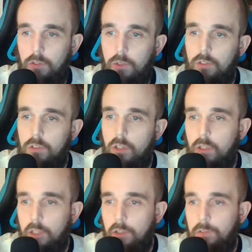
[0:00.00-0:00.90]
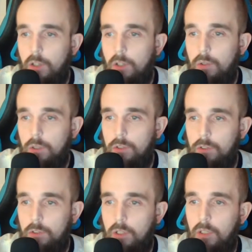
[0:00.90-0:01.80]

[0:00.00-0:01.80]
So I started looking for owners